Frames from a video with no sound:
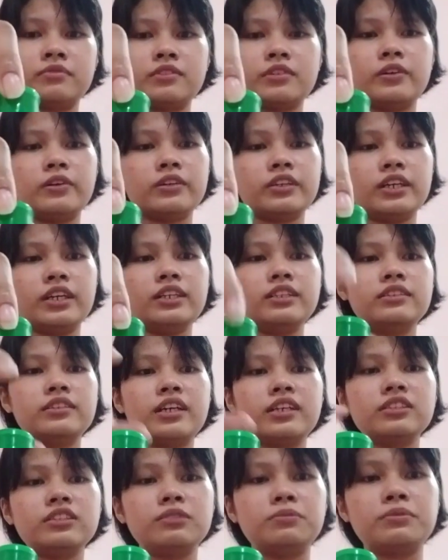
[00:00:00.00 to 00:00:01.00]
Okay,
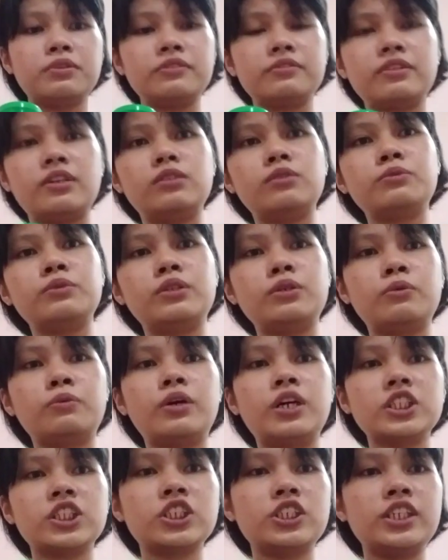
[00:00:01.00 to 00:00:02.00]
let's move on with the
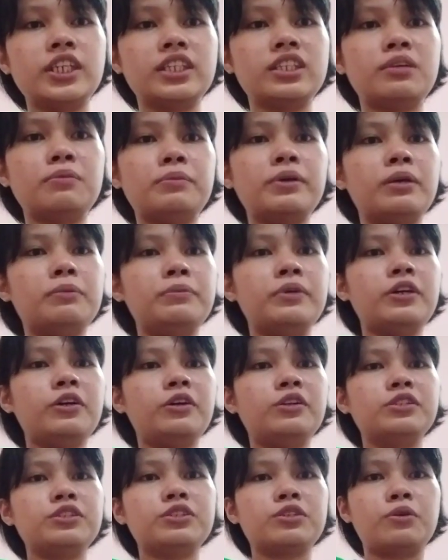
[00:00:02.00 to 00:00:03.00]
water and the baby
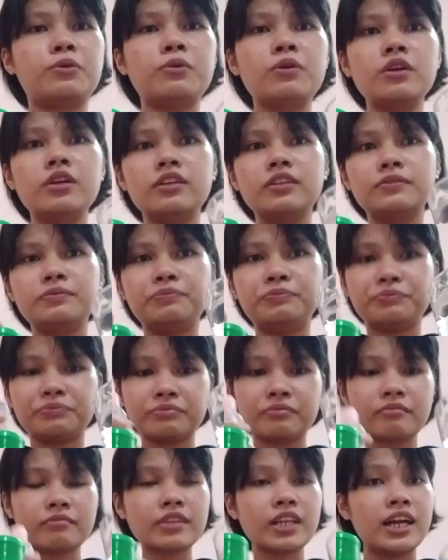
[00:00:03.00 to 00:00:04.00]
oil. So
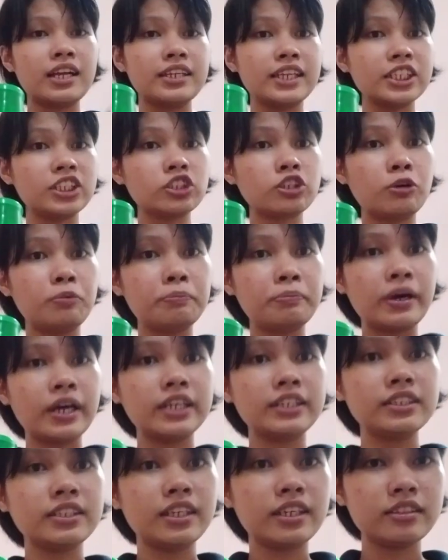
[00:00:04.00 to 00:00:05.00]
let's
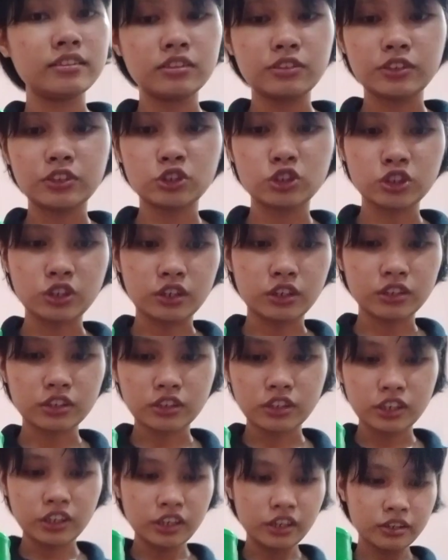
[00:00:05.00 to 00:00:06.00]
combine it to each
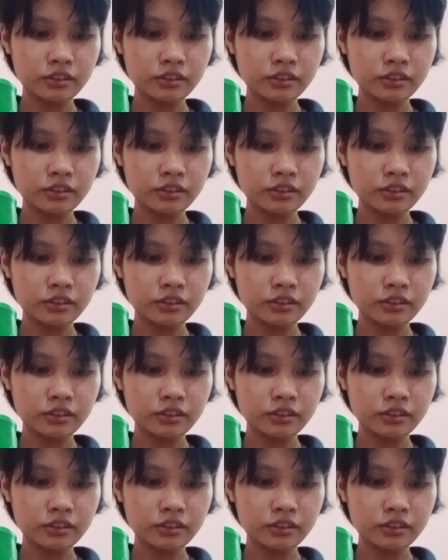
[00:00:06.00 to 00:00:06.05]
other.